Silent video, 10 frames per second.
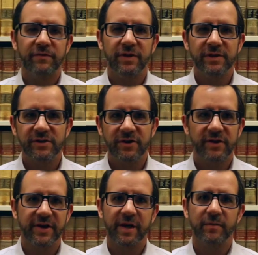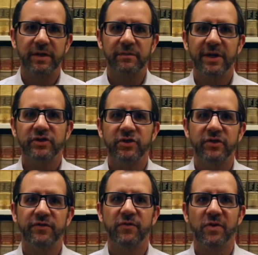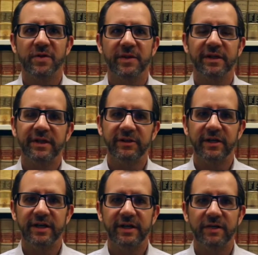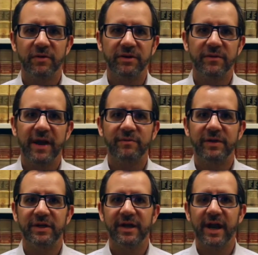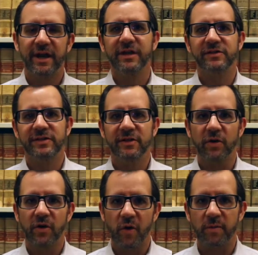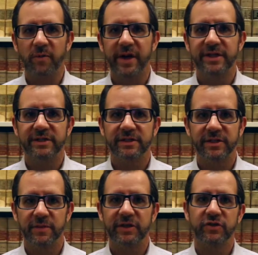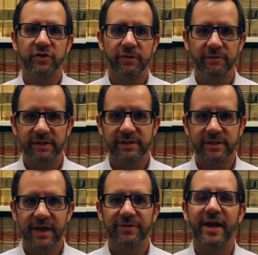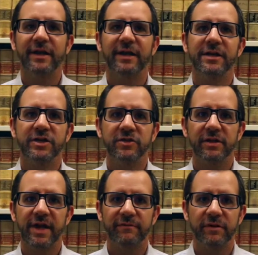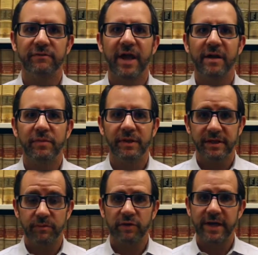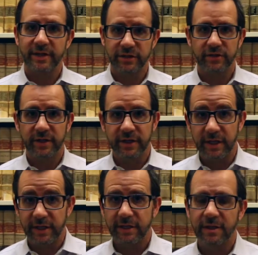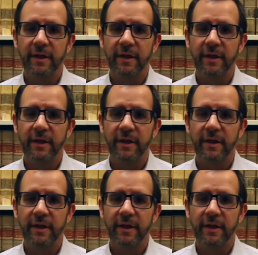if you're going to start a company, make sure you form a legal entity, whether that be an LLC or a corporation, to make sure you've at least got that initial level of liability protection you're going to need.